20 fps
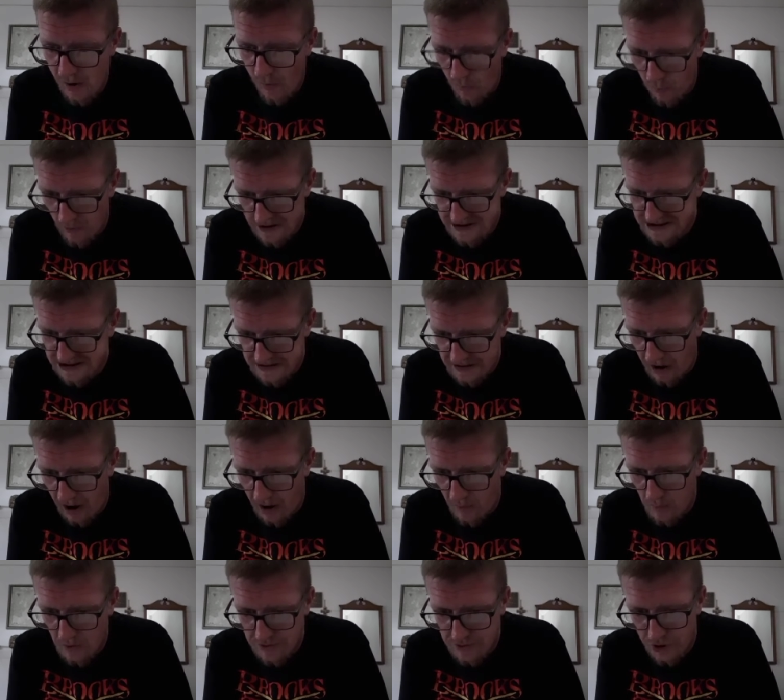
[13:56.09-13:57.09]
Was it
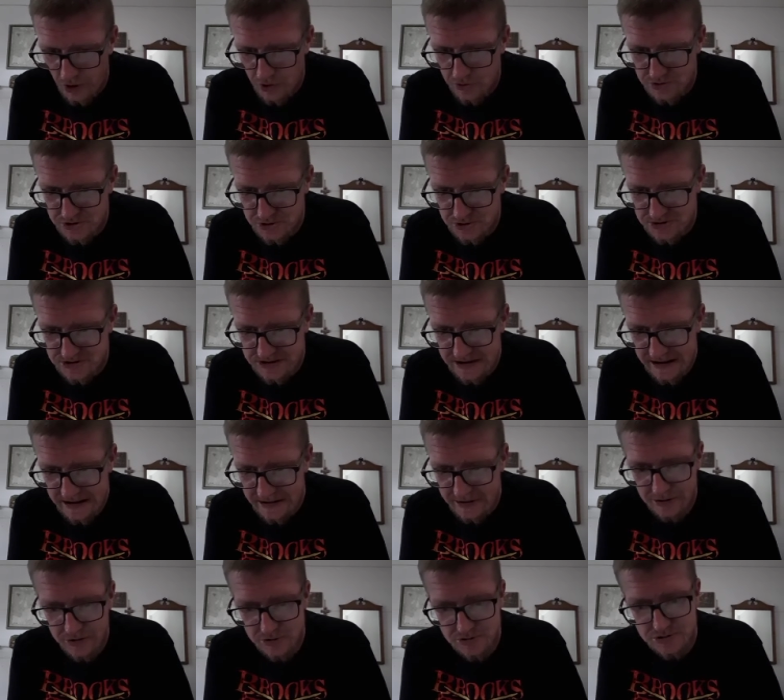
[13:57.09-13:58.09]
not with those who
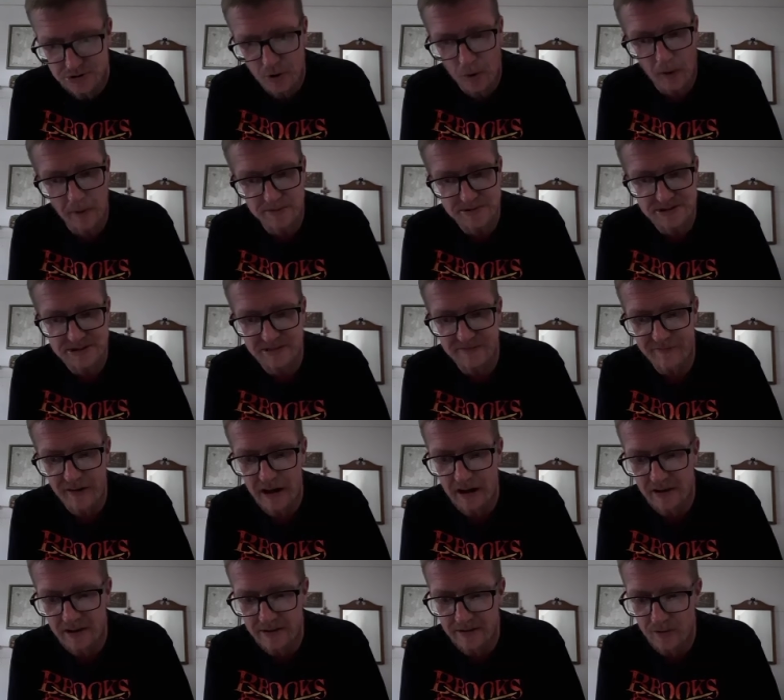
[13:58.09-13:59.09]
sinned, whose corpses
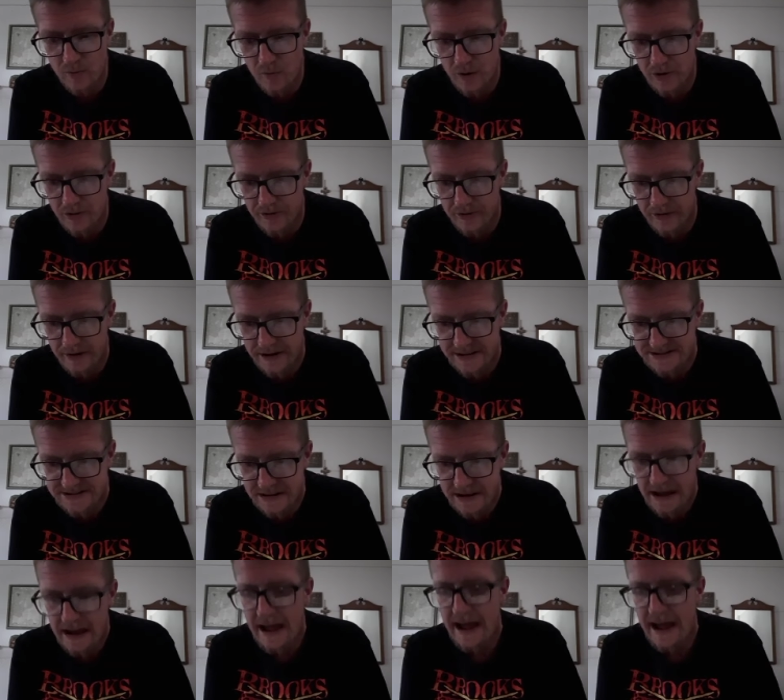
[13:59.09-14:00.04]
fell in the wilderness?